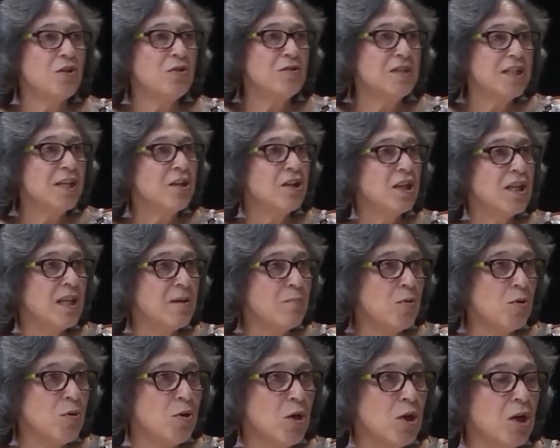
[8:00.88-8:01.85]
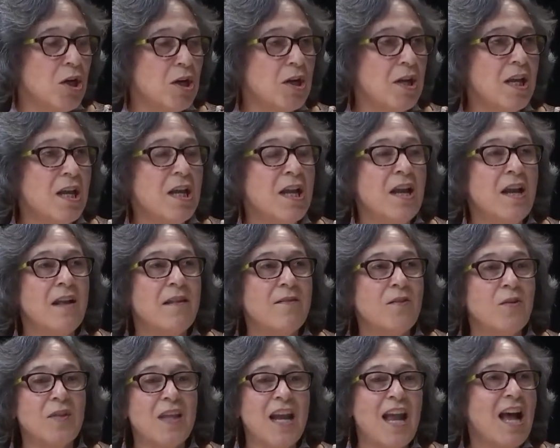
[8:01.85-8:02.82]
Utility Board.
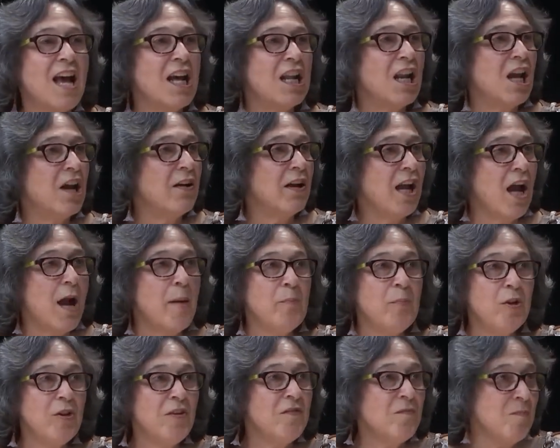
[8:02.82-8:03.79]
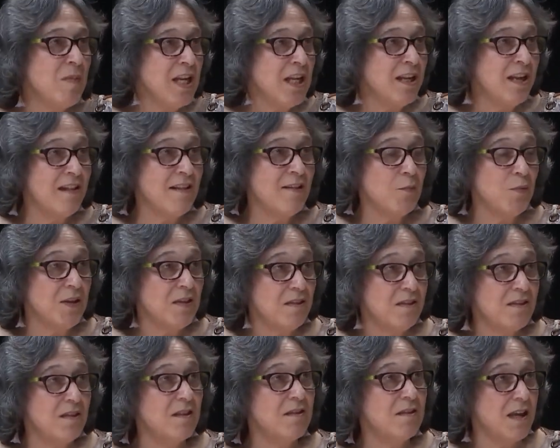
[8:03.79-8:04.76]
So they had a couple of meetings
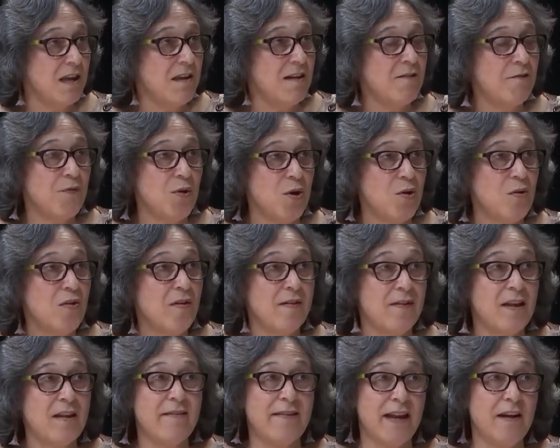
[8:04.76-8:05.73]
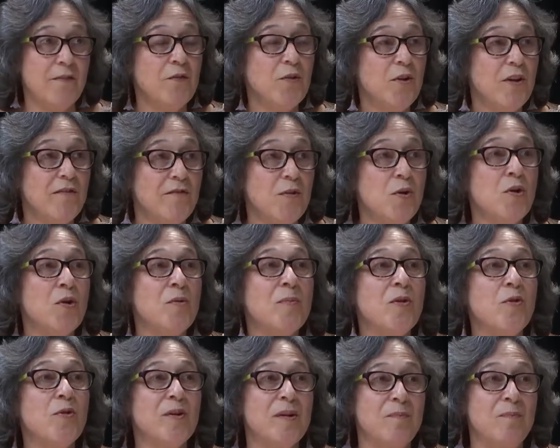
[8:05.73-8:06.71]
with these folks, several of whom
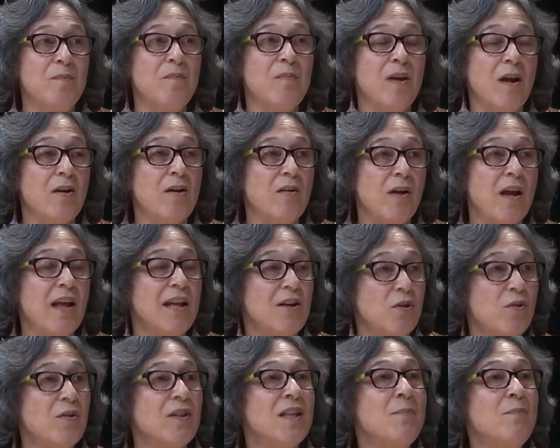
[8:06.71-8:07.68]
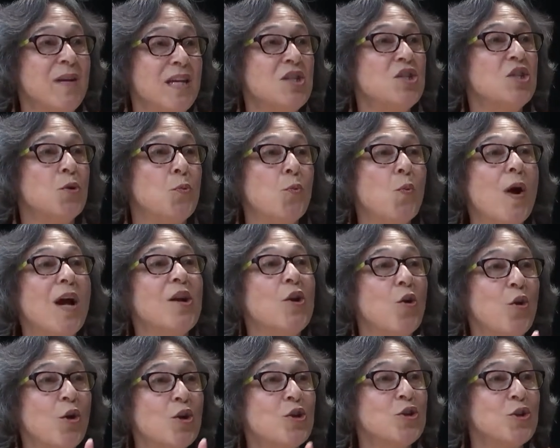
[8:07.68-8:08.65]
who had only been to one
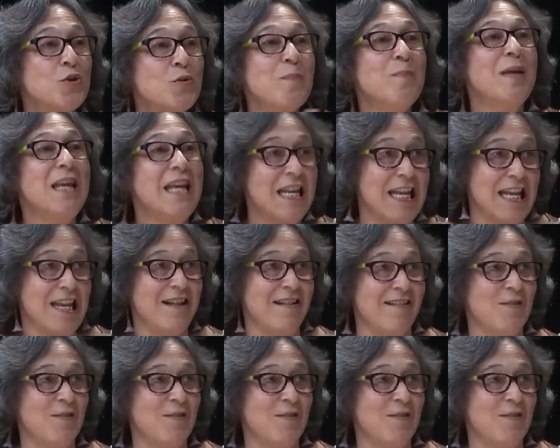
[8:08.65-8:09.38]
or two meetings.